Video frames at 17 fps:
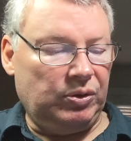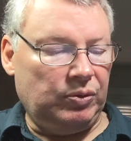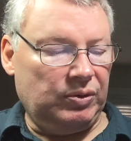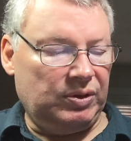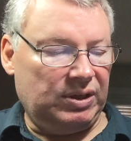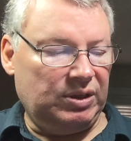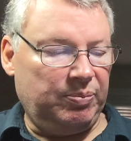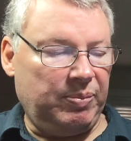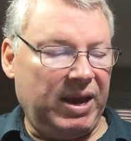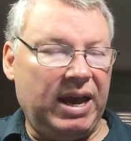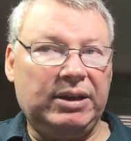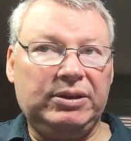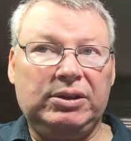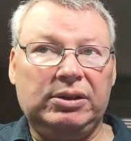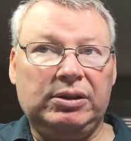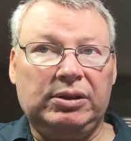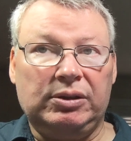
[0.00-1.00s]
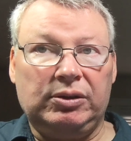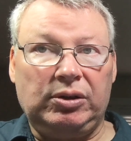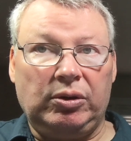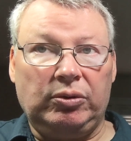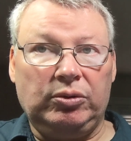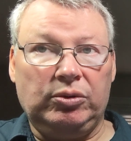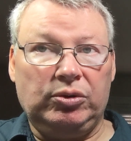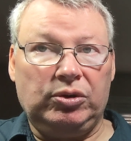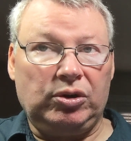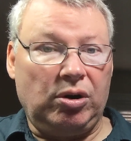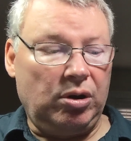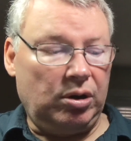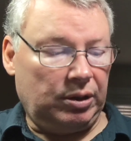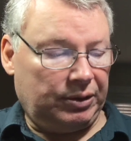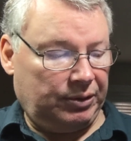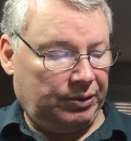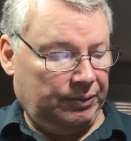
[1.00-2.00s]
use these passes, and so do
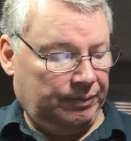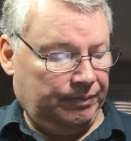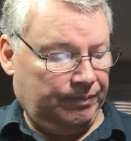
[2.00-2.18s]
sharks.